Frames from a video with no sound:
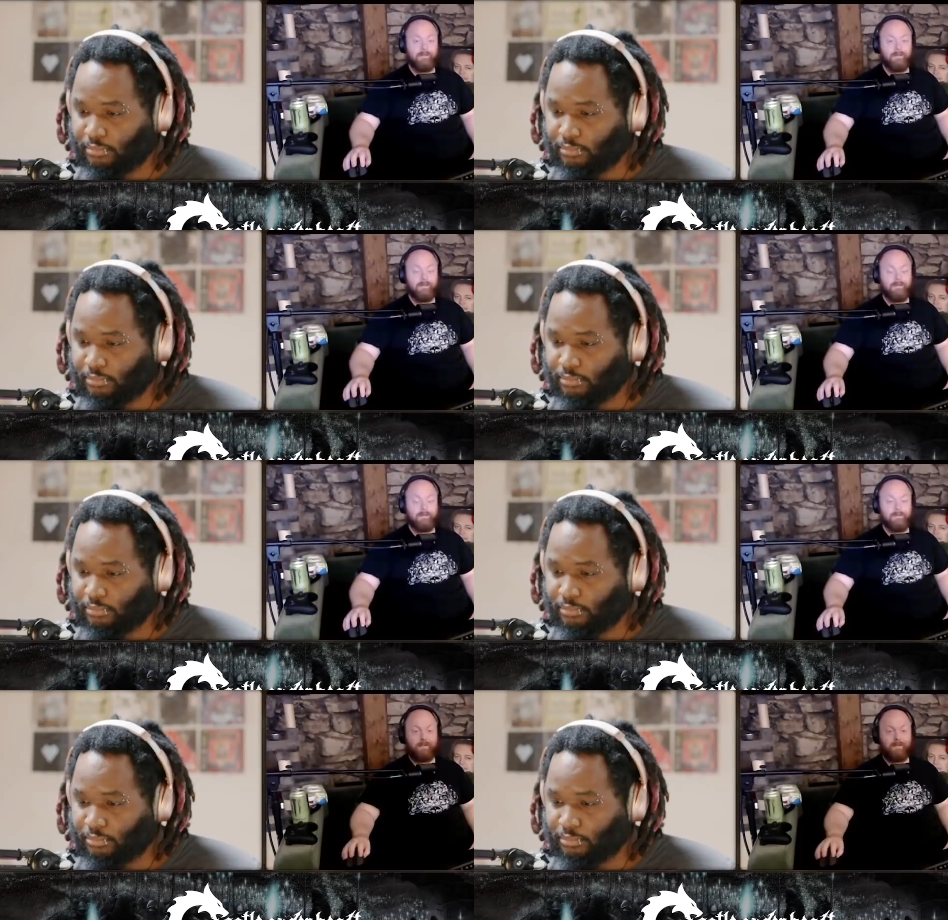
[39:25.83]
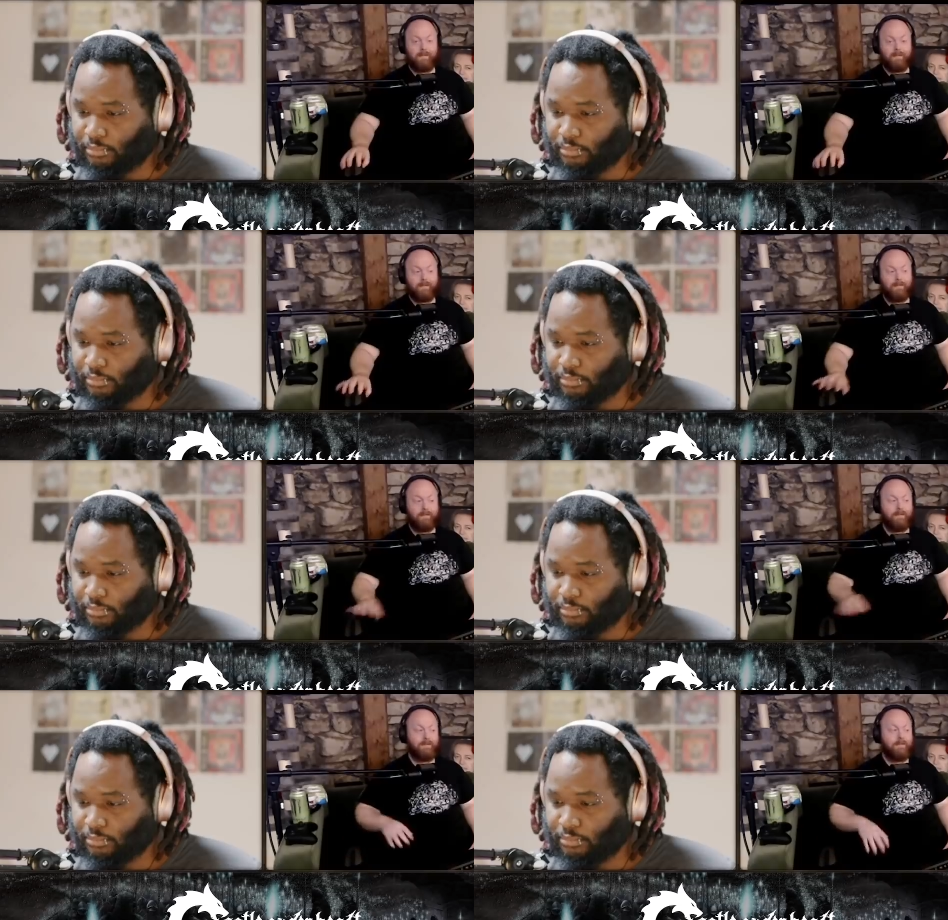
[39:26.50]

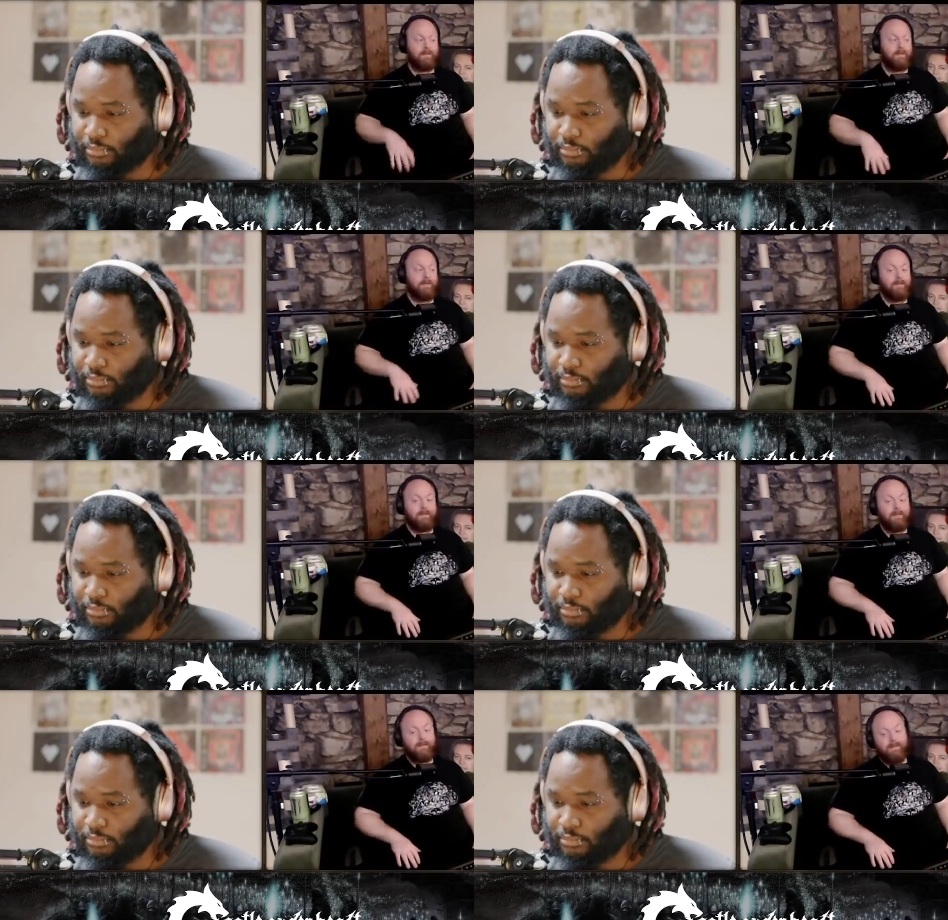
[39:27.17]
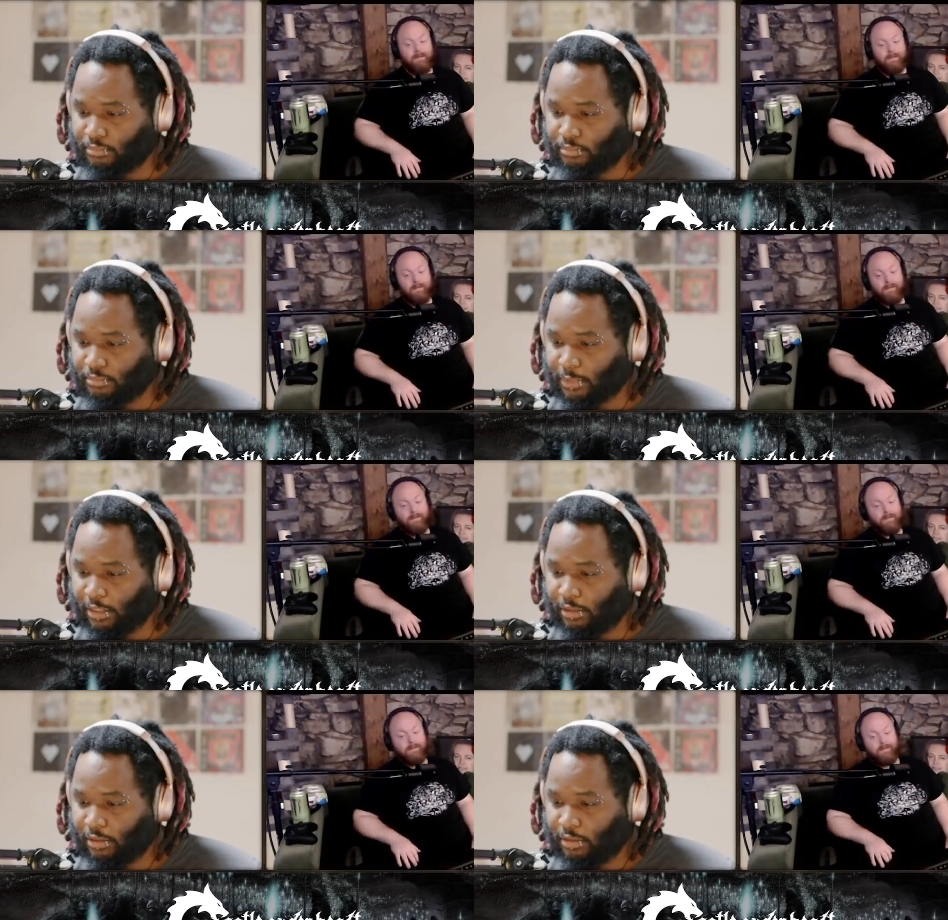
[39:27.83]

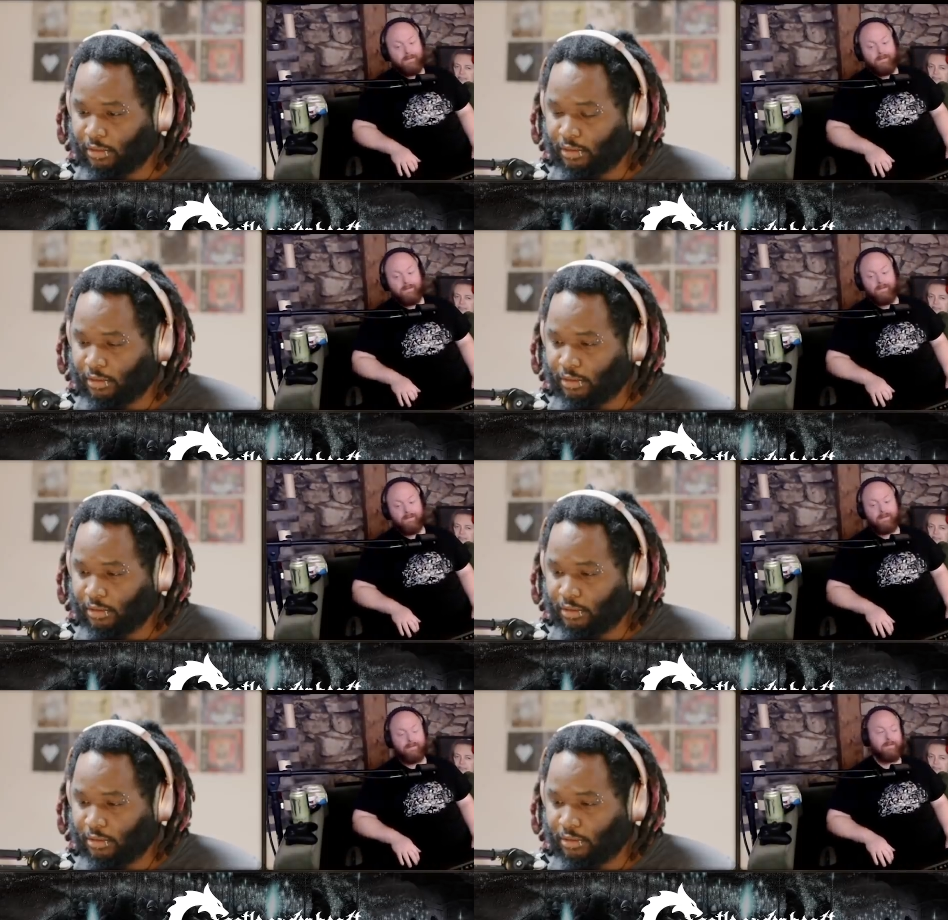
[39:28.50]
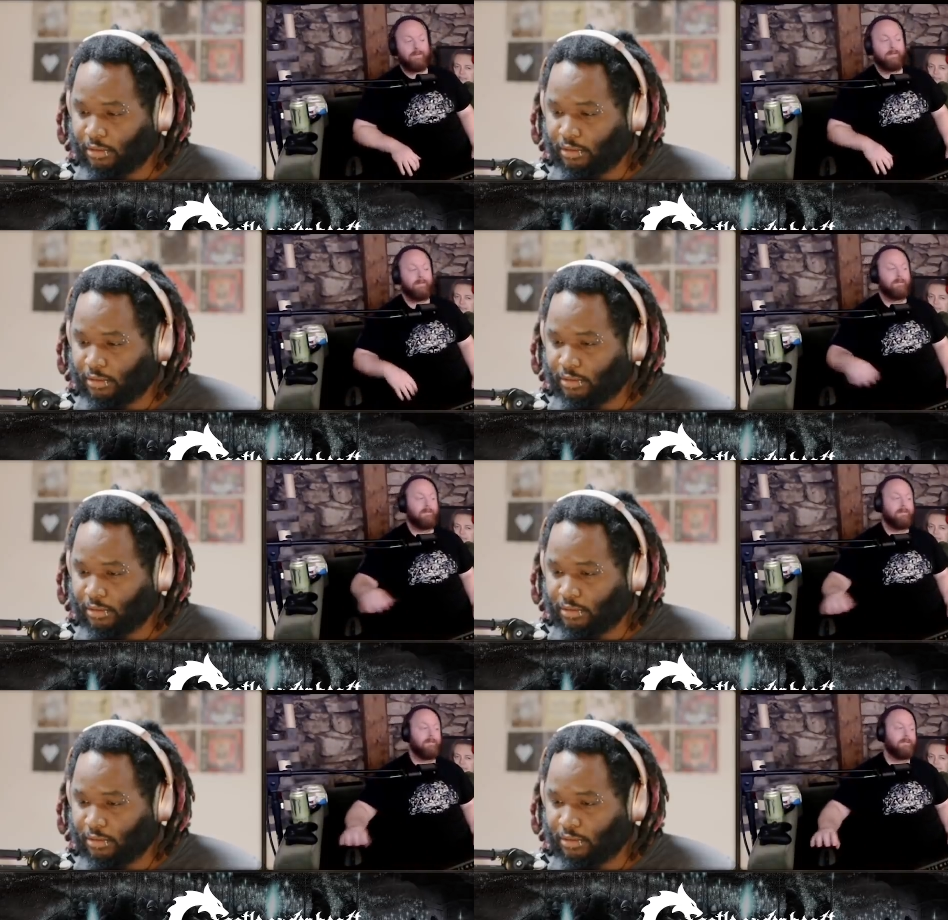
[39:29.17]

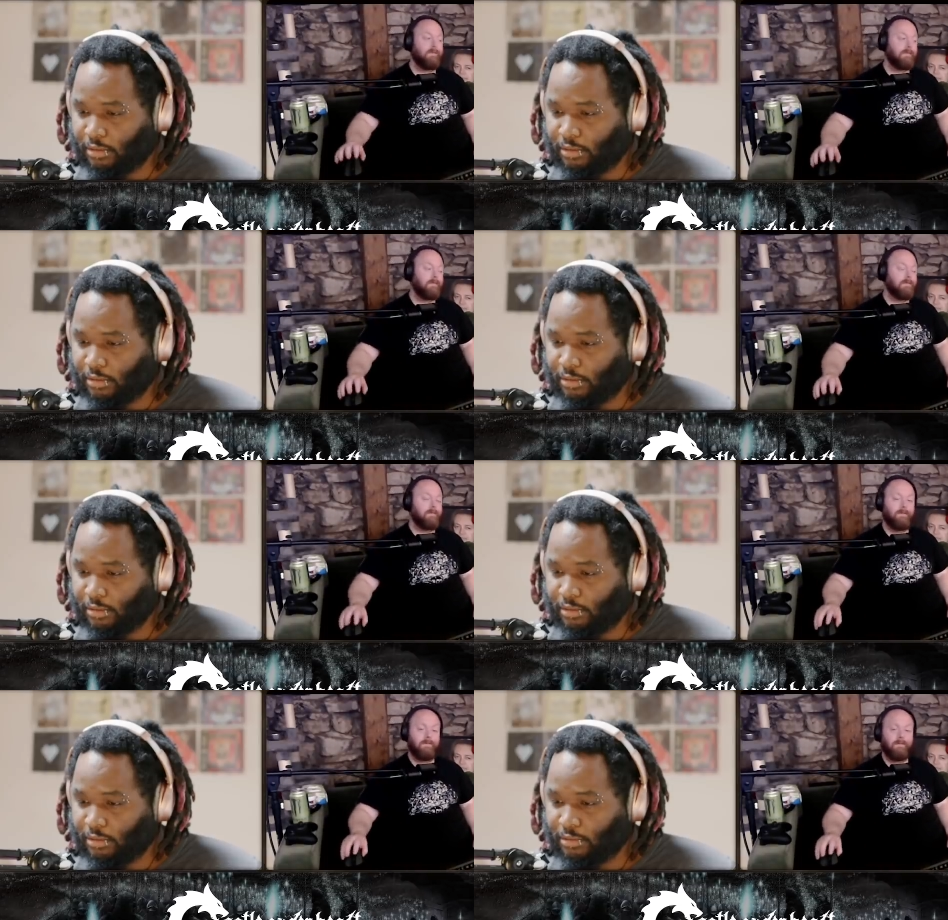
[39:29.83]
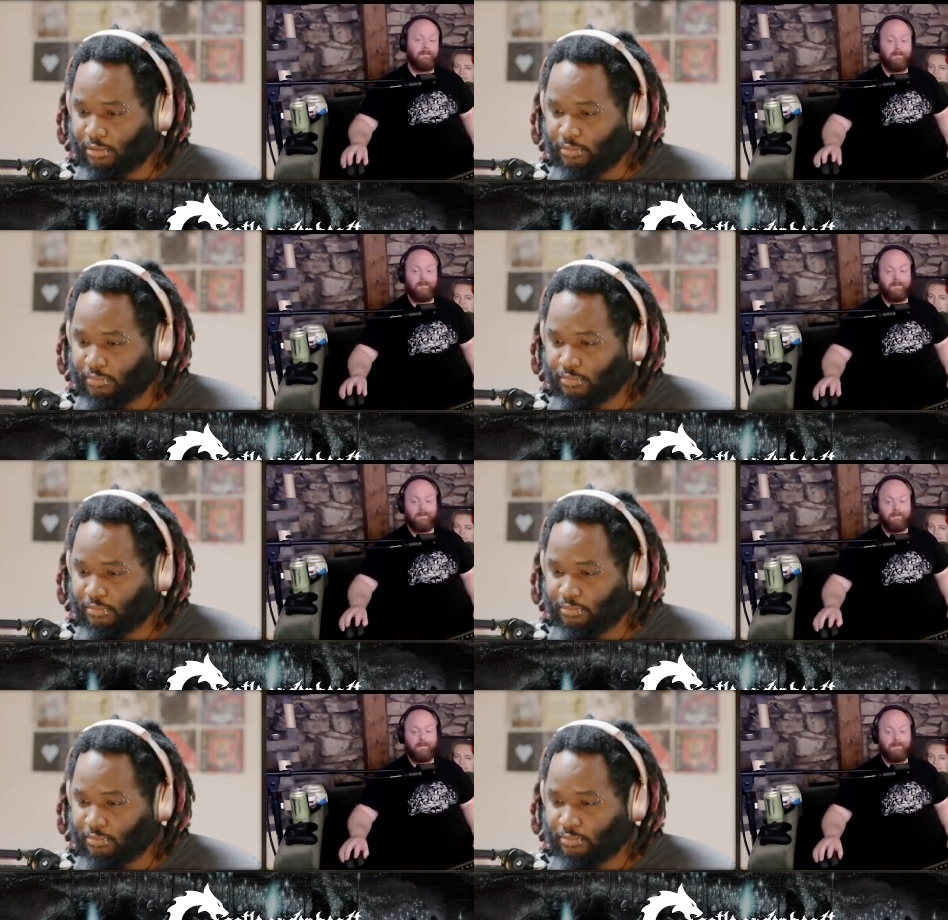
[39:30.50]

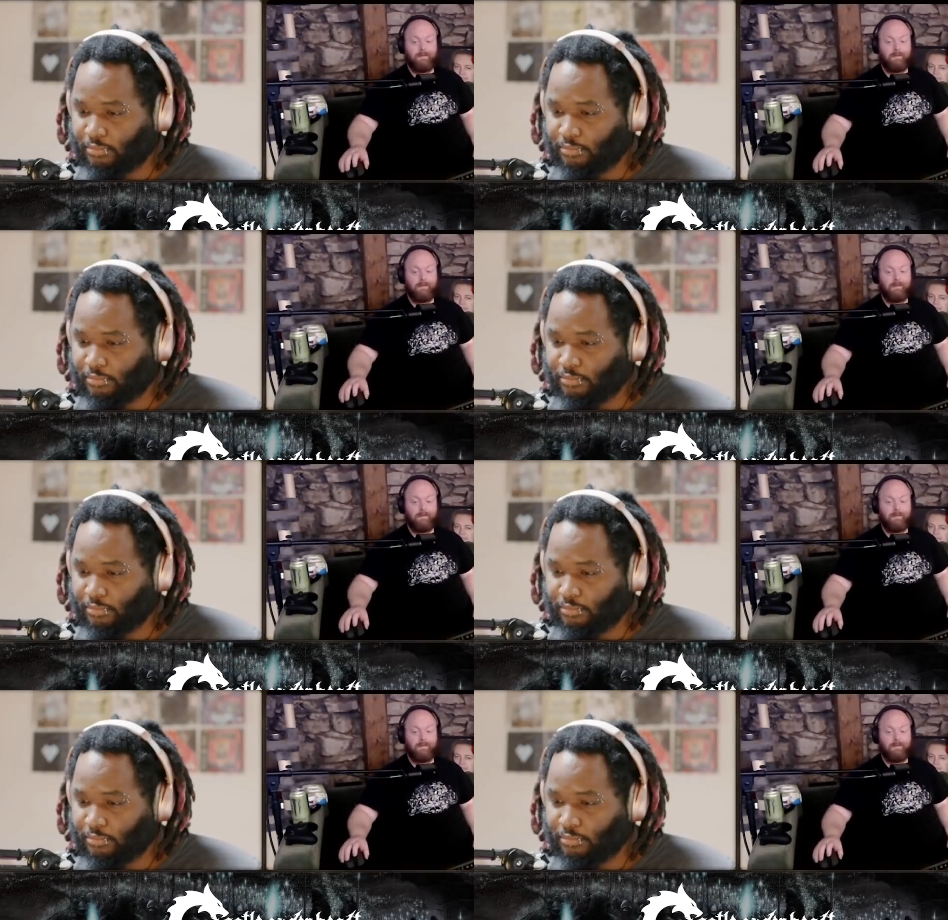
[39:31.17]
[no speech]